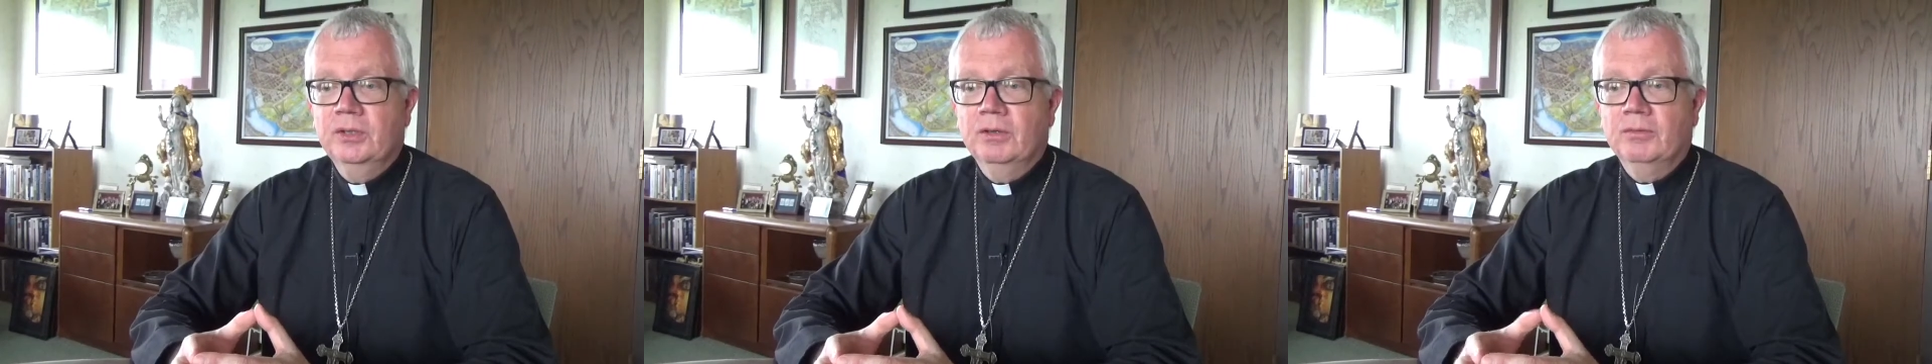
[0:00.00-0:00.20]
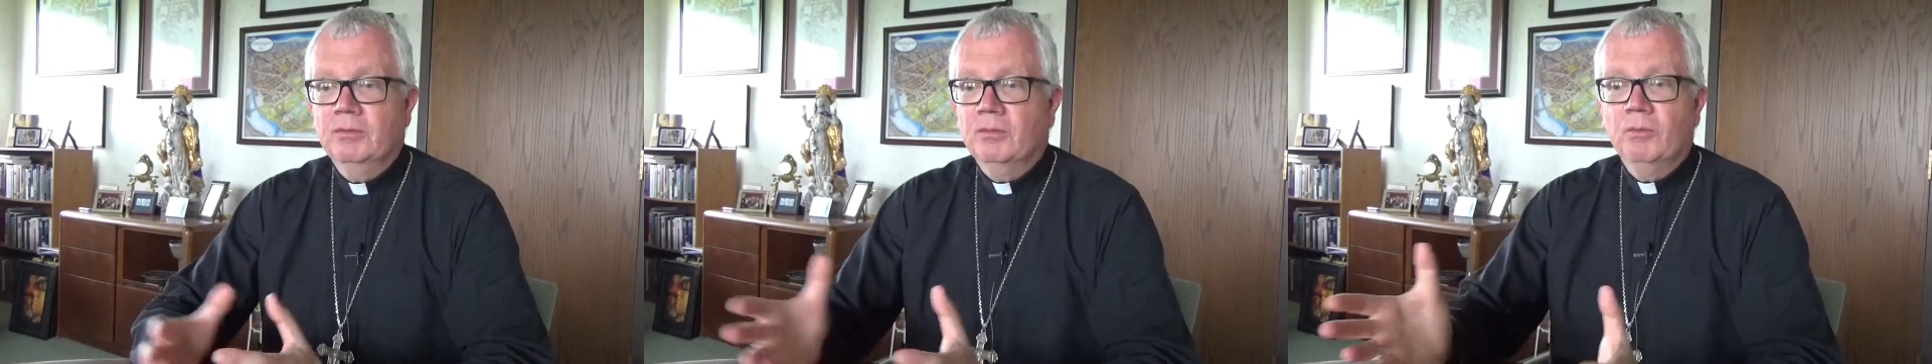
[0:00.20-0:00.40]

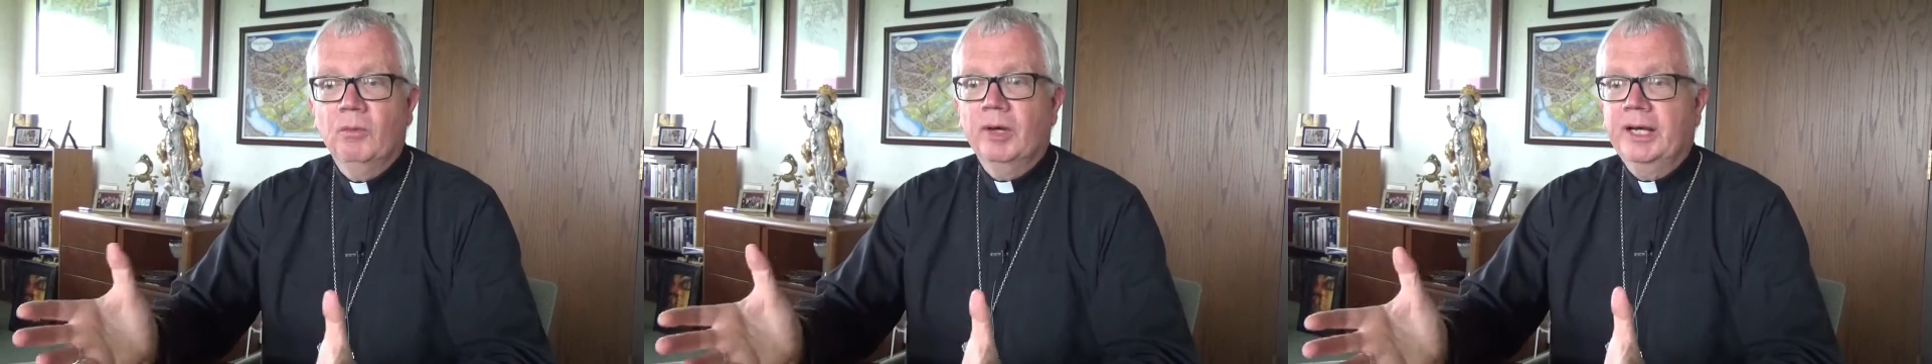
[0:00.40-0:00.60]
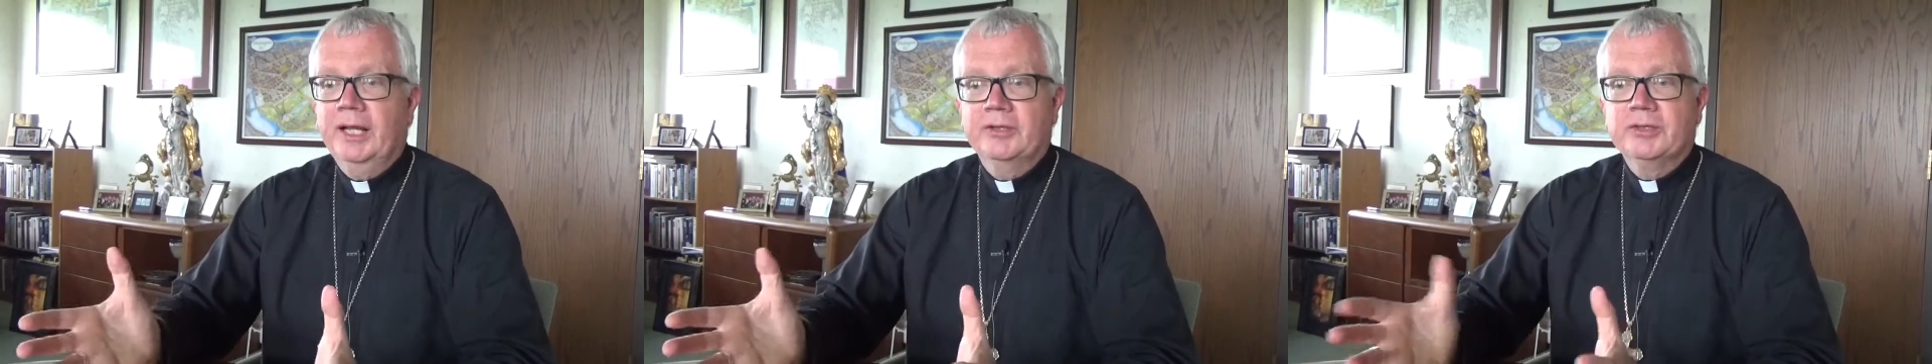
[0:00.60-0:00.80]

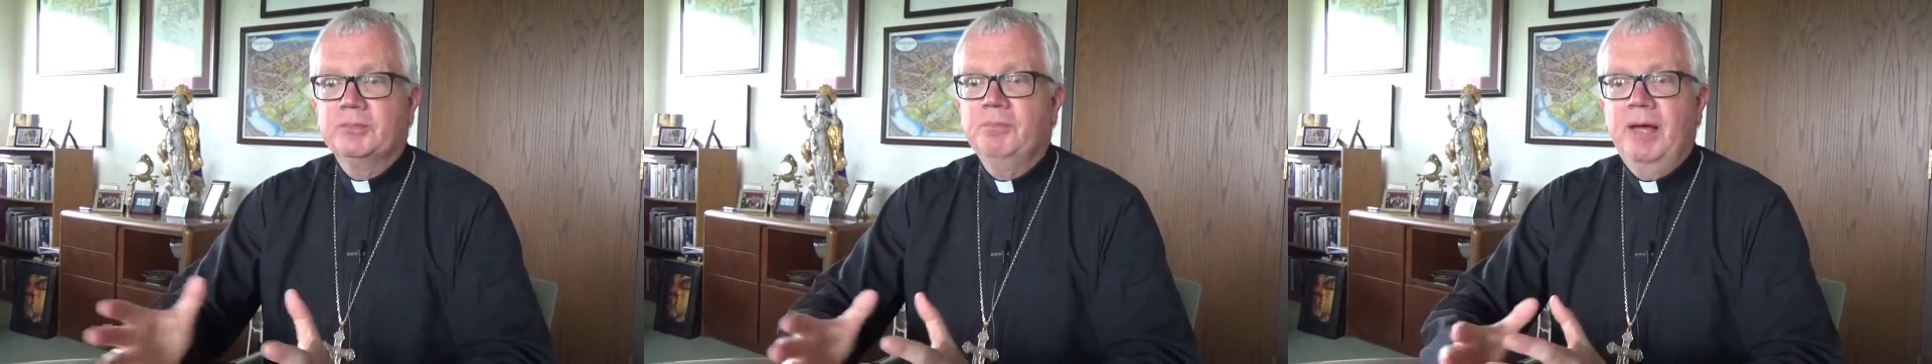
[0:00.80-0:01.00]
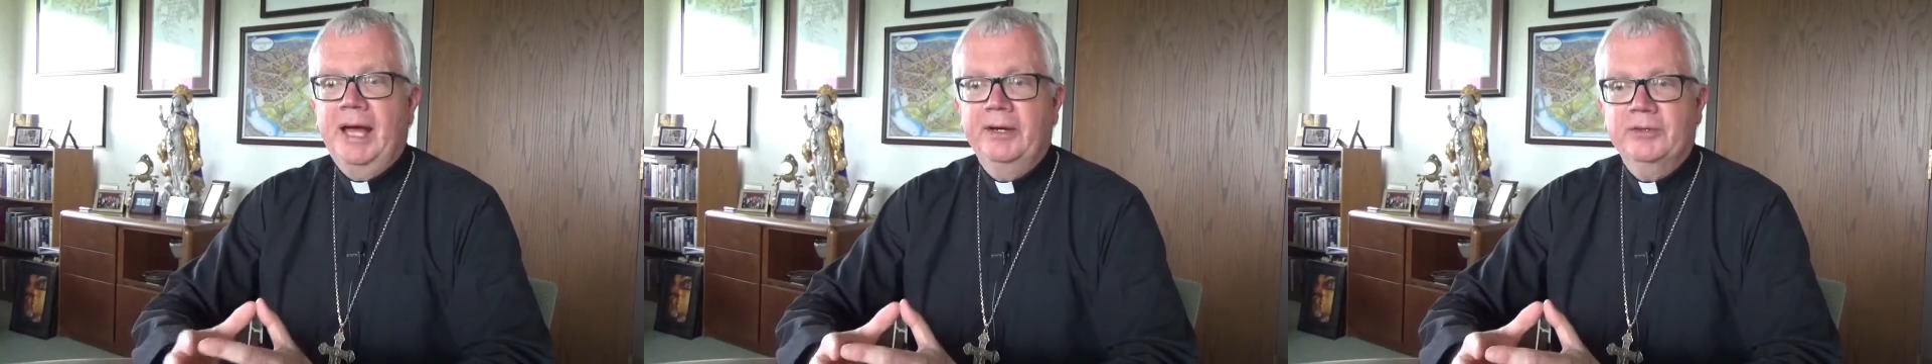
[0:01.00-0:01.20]
what else
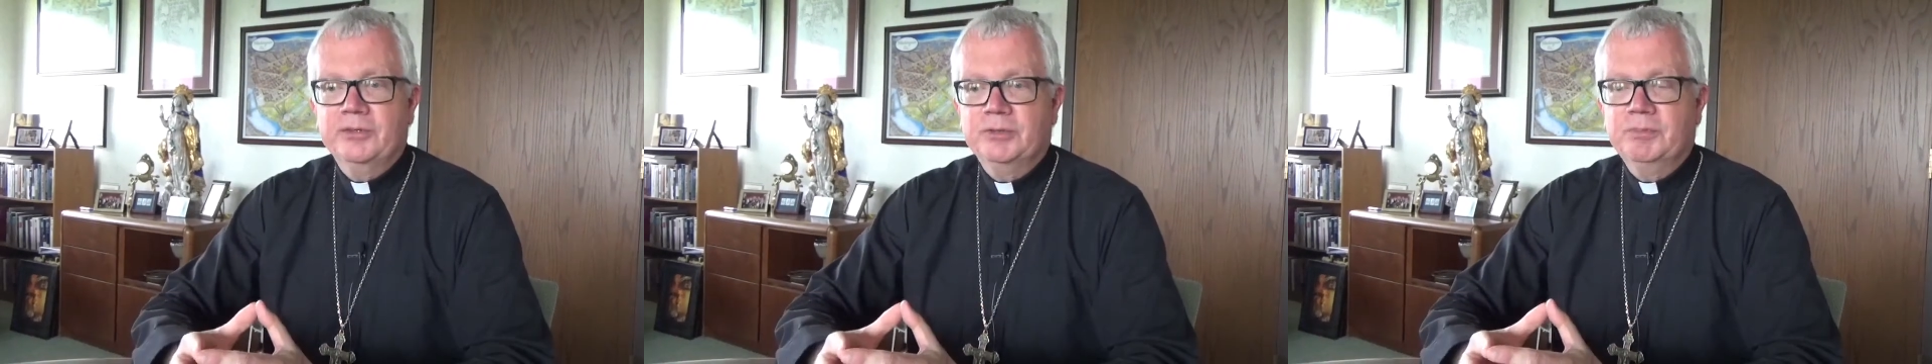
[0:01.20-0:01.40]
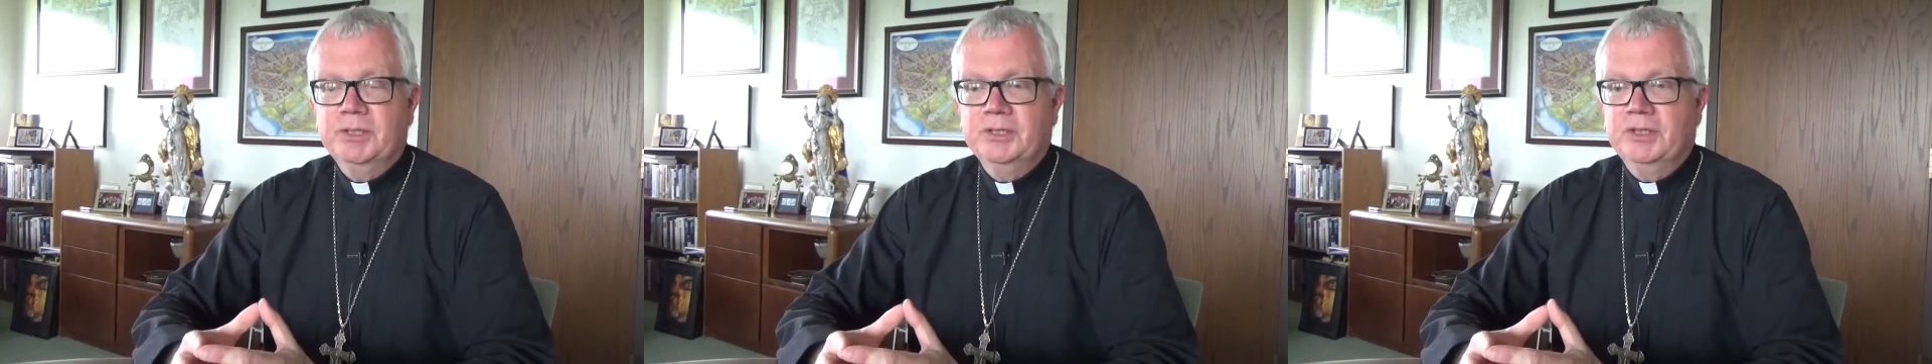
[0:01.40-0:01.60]

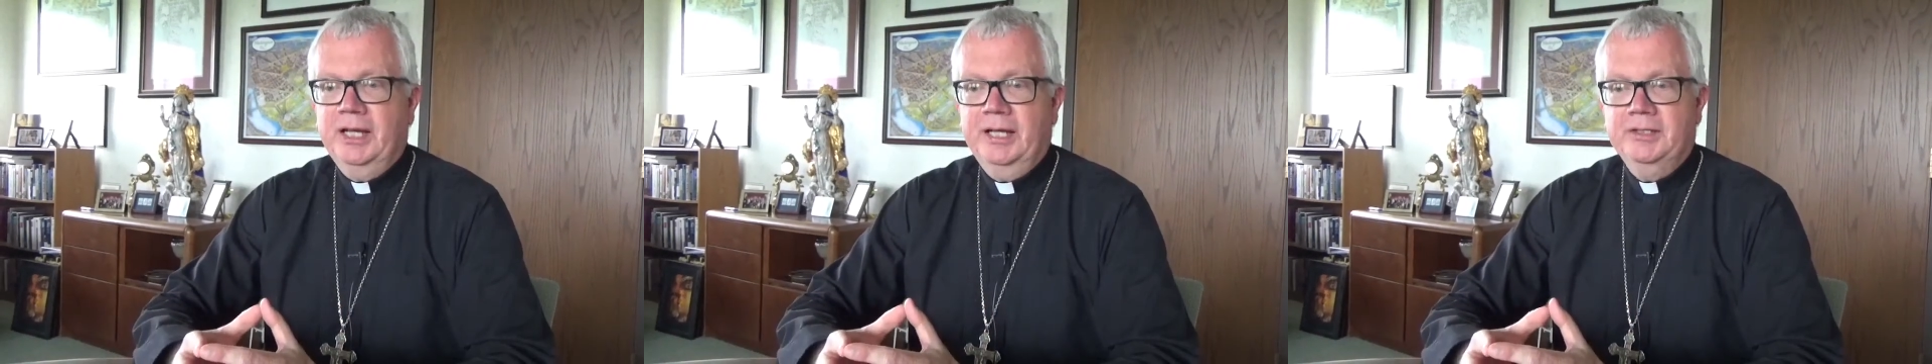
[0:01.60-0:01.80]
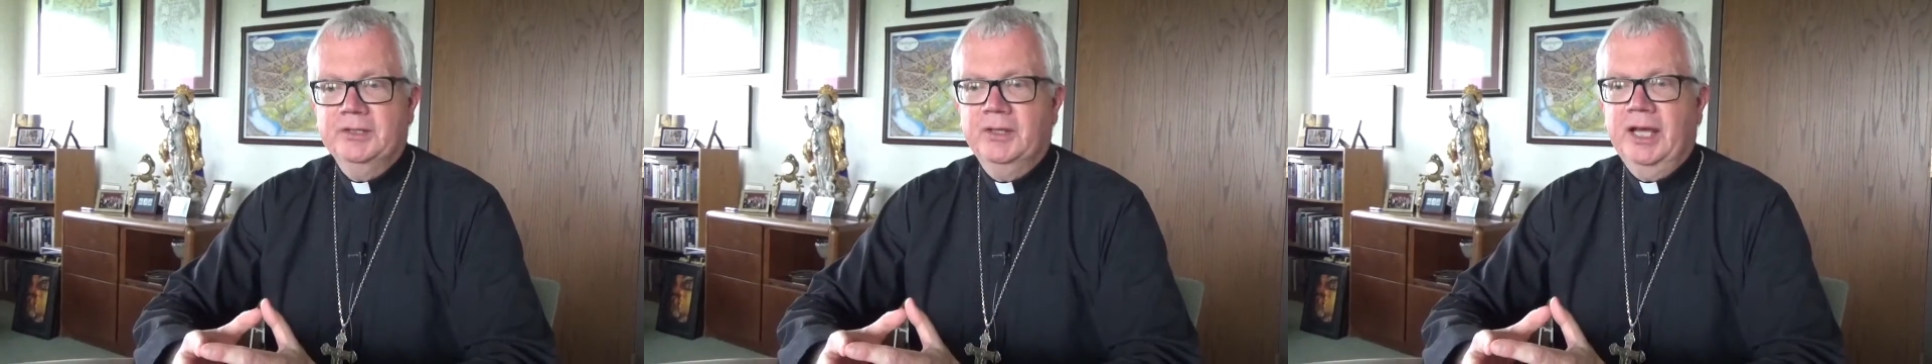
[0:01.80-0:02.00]
matters
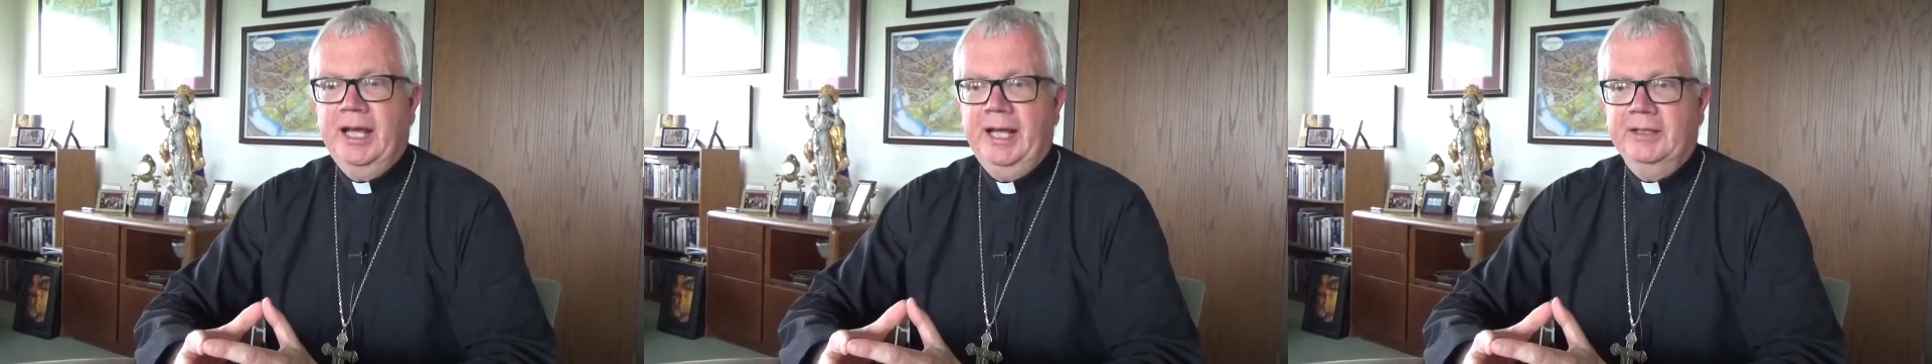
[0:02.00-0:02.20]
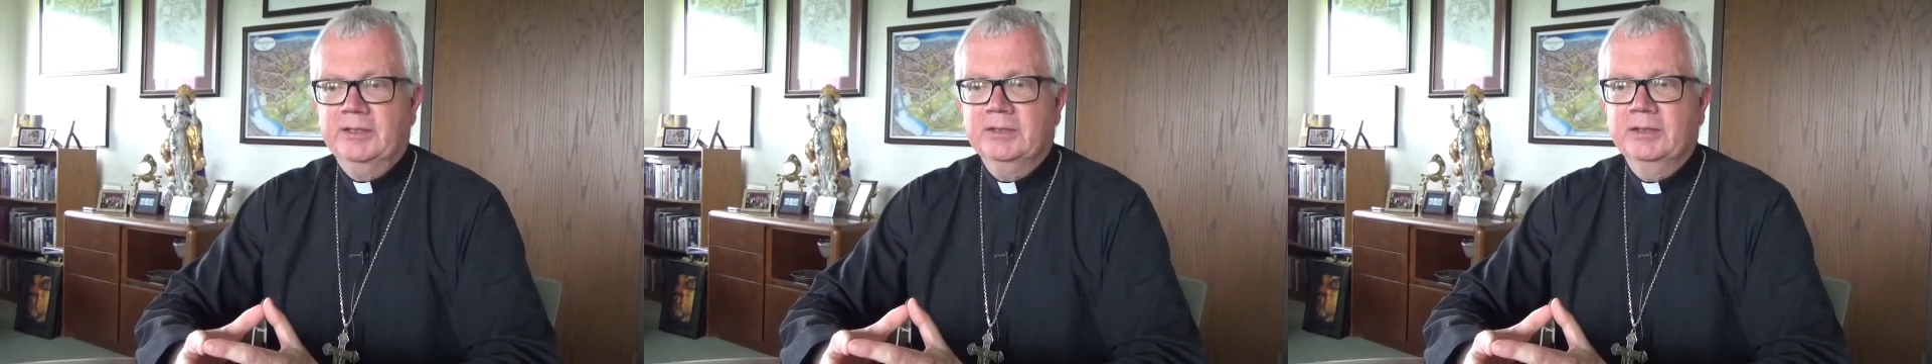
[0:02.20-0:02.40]
besides
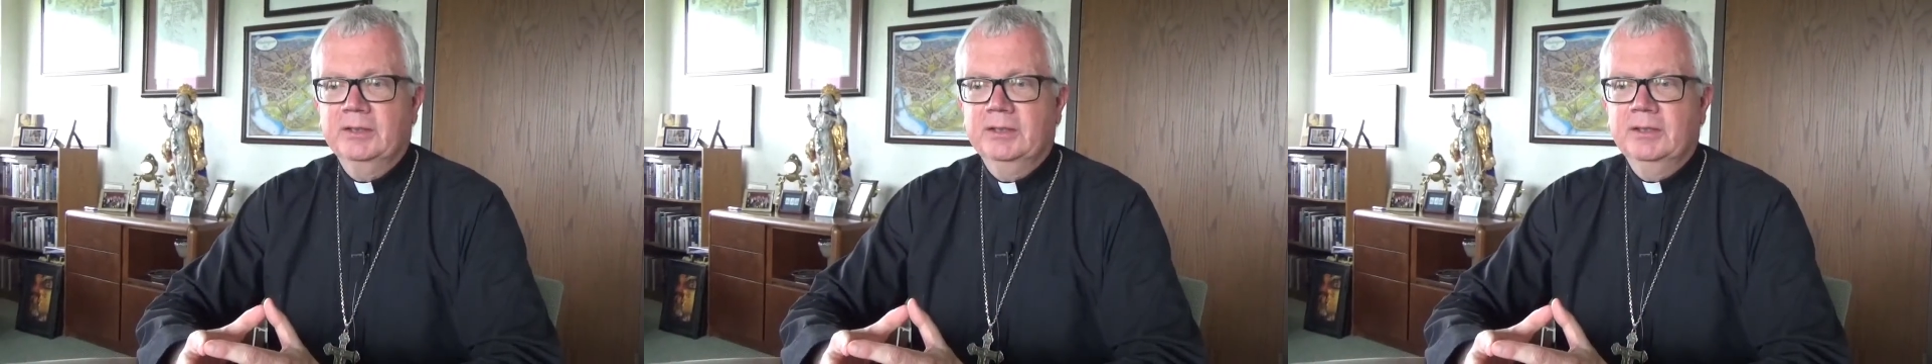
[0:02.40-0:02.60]
that?